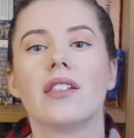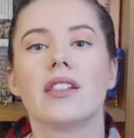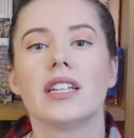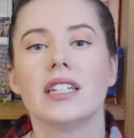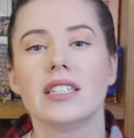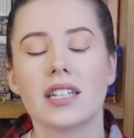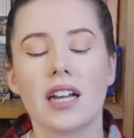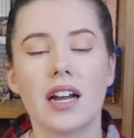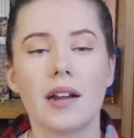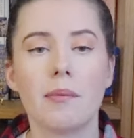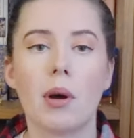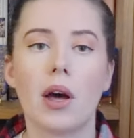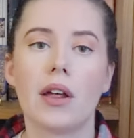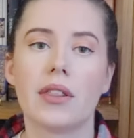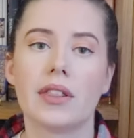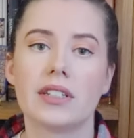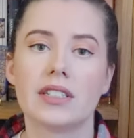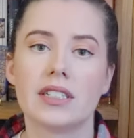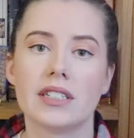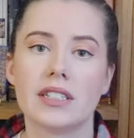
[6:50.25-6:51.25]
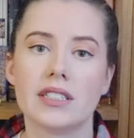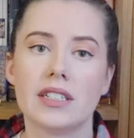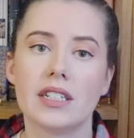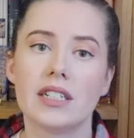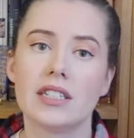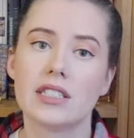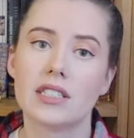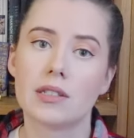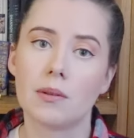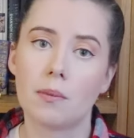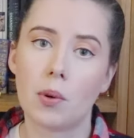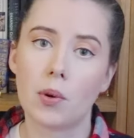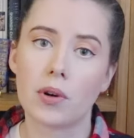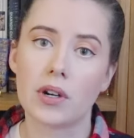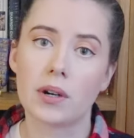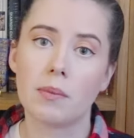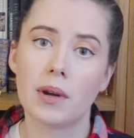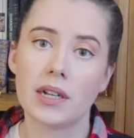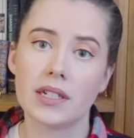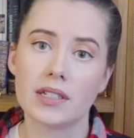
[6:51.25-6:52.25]
This hypothesis is
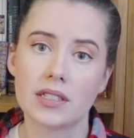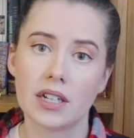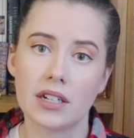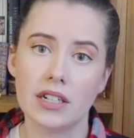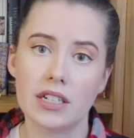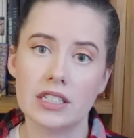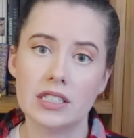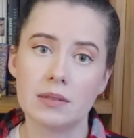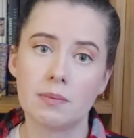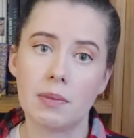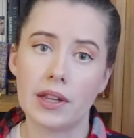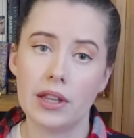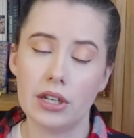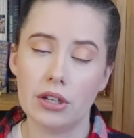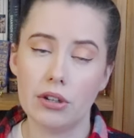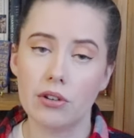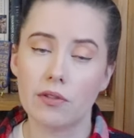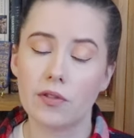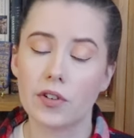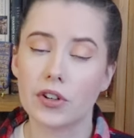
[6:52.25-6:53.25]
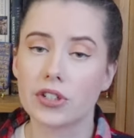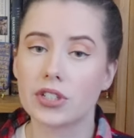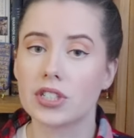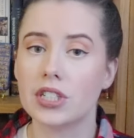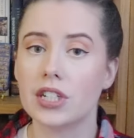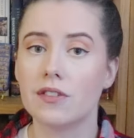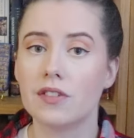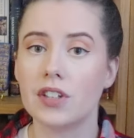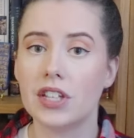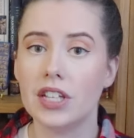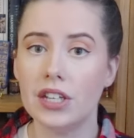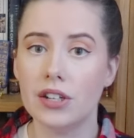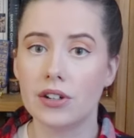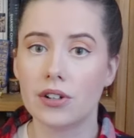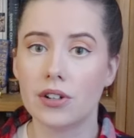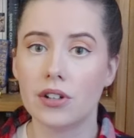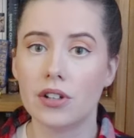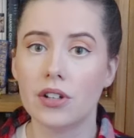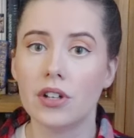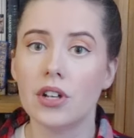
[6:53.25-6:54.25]
supported by studies by the University of
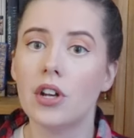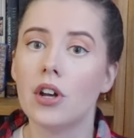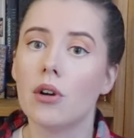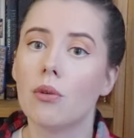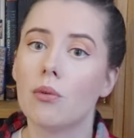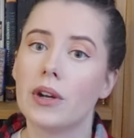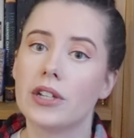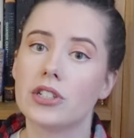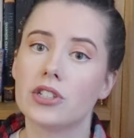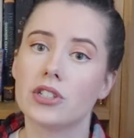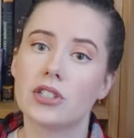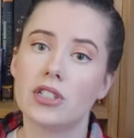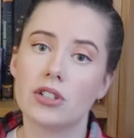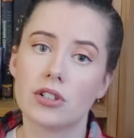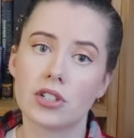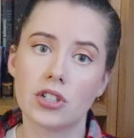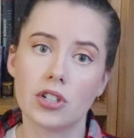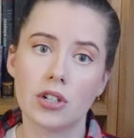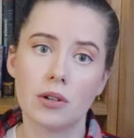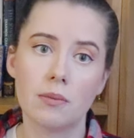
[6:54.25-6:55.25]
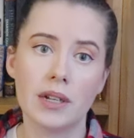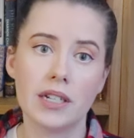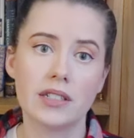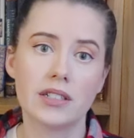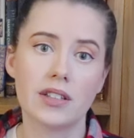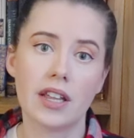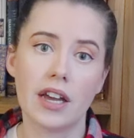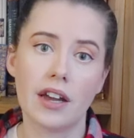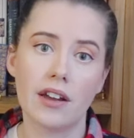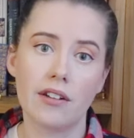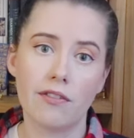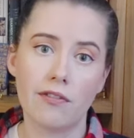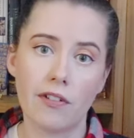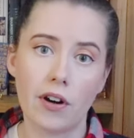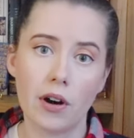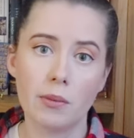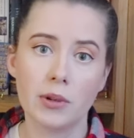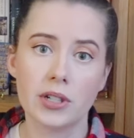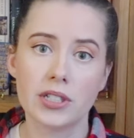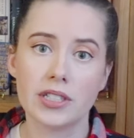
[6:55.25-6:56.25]
Kiel, which determined that
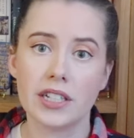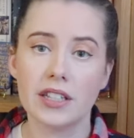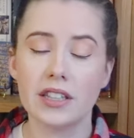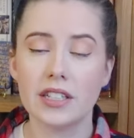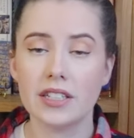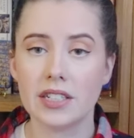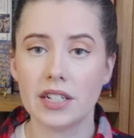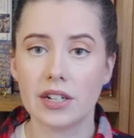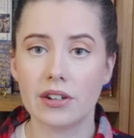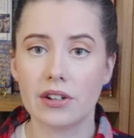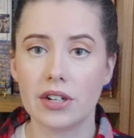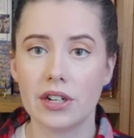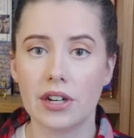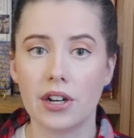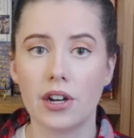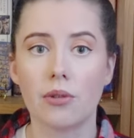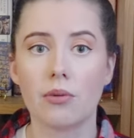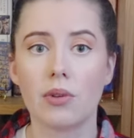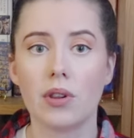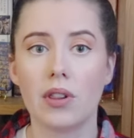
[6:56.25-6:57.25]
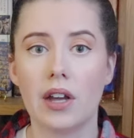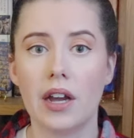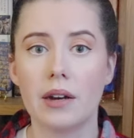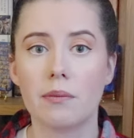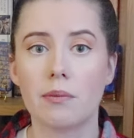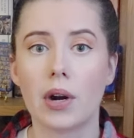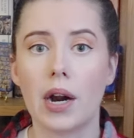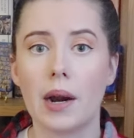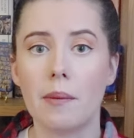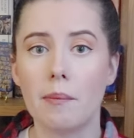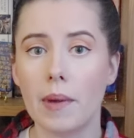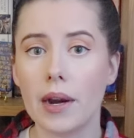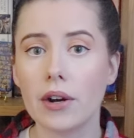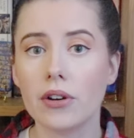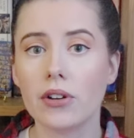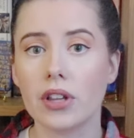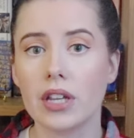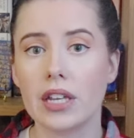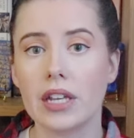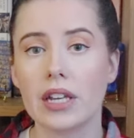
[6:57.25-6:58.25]
farmers in this area relied
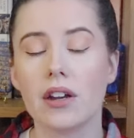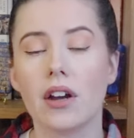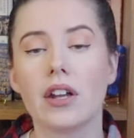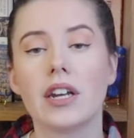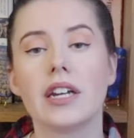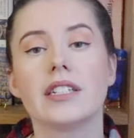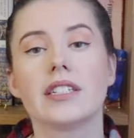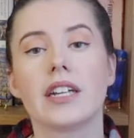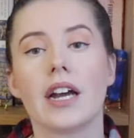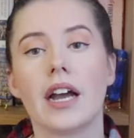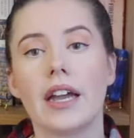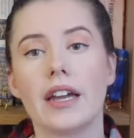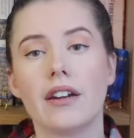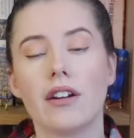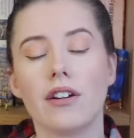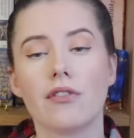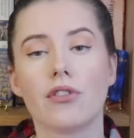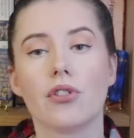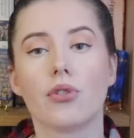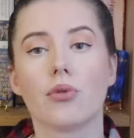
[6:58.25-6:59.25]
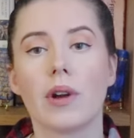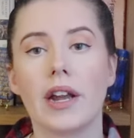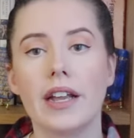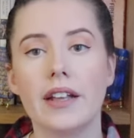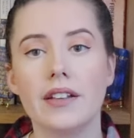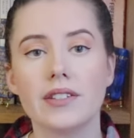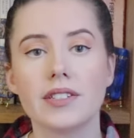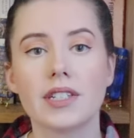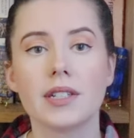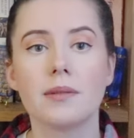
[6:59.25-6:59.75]
primarily on a diet of grains